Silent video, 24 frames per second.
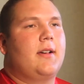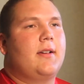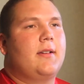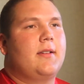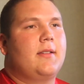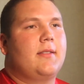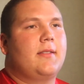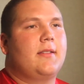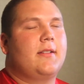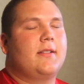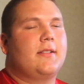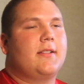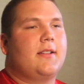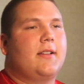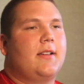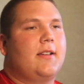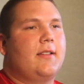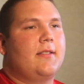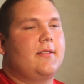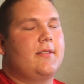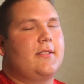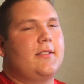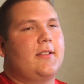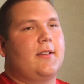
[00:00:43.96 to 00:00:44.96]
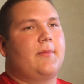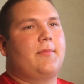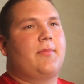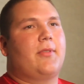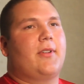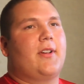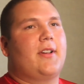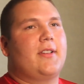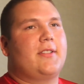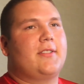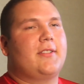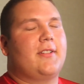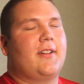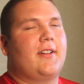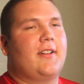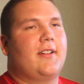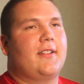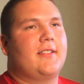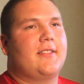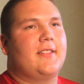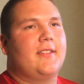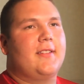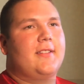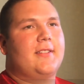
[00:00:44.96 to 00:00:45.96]
there's no pressure on
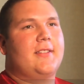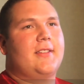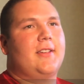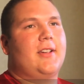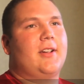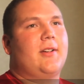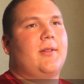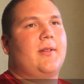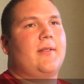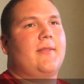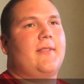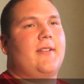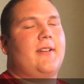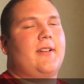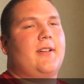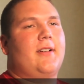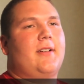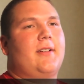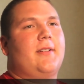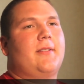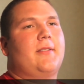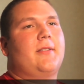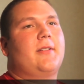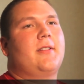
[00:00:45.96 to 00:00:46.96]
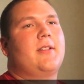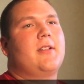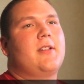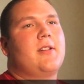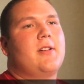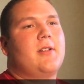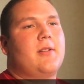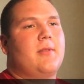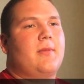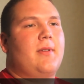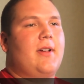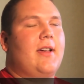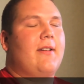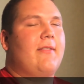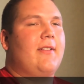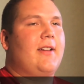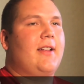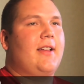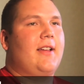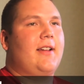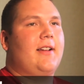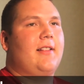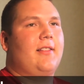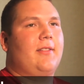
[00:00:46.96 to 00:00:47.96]
us this year. We
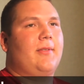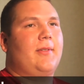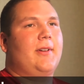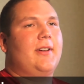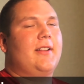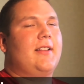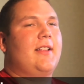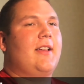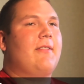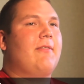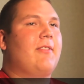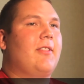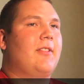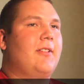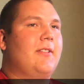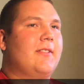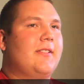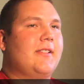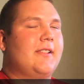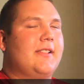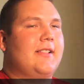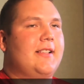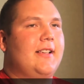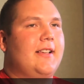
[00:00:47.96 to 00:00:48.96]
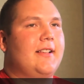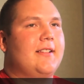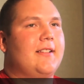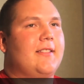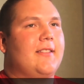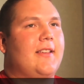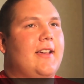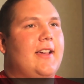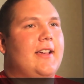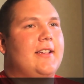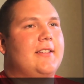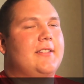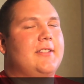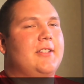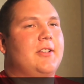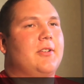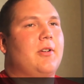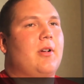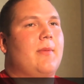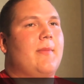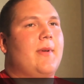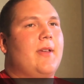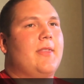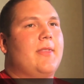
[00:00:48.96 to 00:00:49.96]
didn't have a losing season last
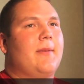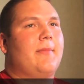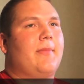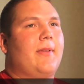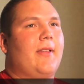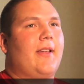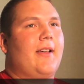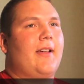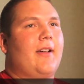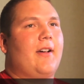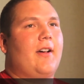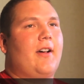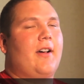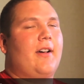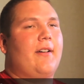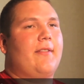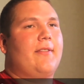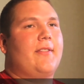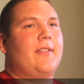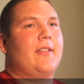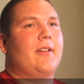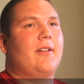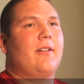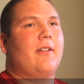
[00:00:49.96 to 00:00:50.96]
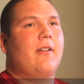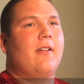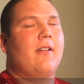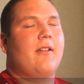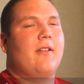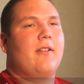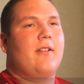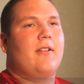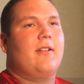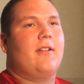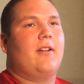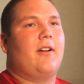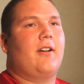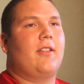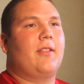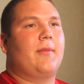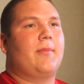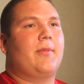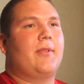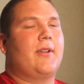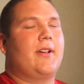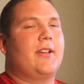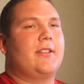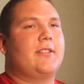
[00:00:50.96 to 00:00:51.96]
year. We made the playoffs, so all
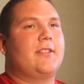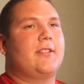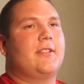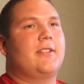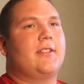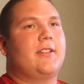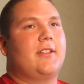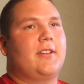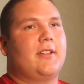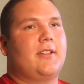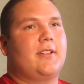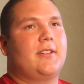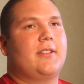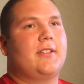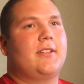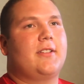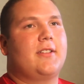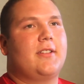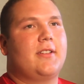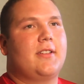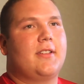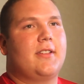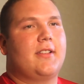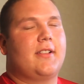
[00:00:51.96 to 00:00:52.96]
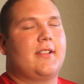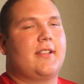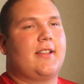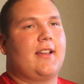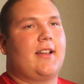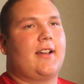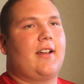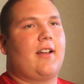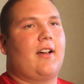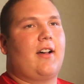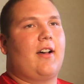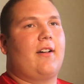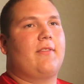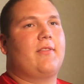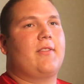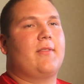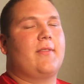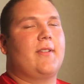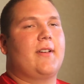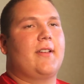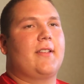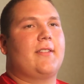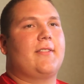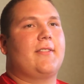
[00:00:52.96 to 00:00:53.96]
the pressure is kind of off
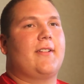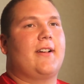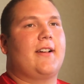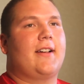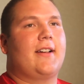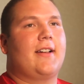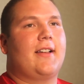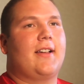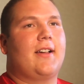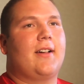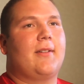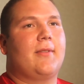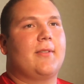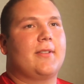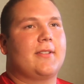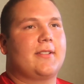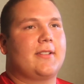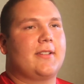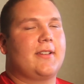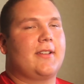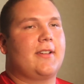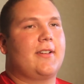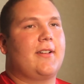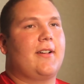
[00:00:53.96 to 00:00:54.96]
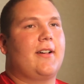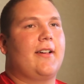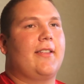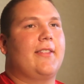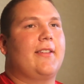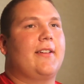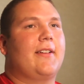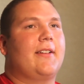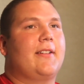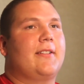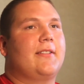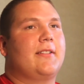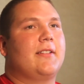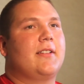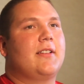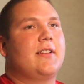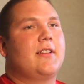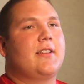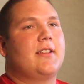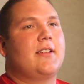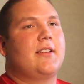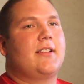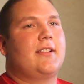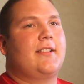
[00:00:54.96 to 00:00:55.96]
of us right now. We're just gonna go out there
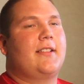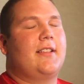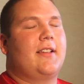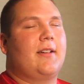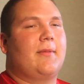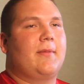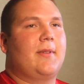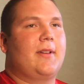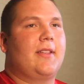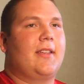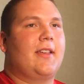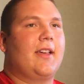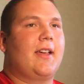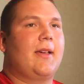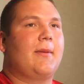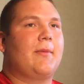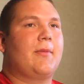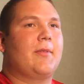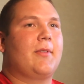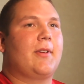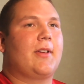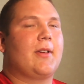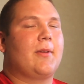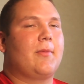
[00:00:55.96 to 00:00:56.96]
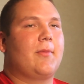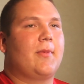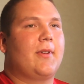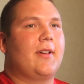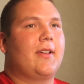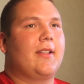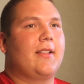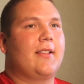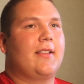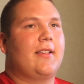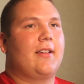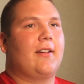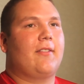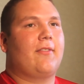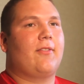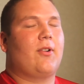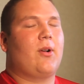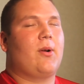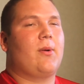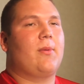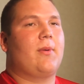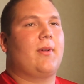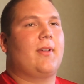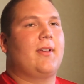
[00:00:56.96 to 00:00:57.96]
and see how many games we can win, see how
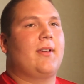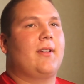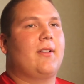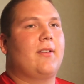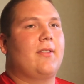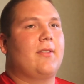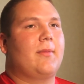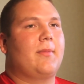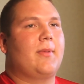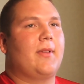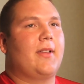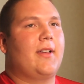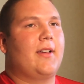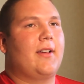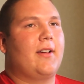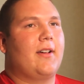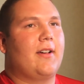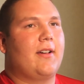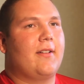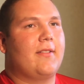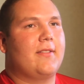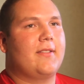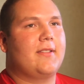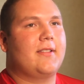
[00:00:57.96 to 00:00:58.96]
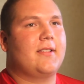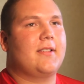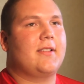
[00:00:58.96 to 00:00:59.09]
far we can go in the playoffs.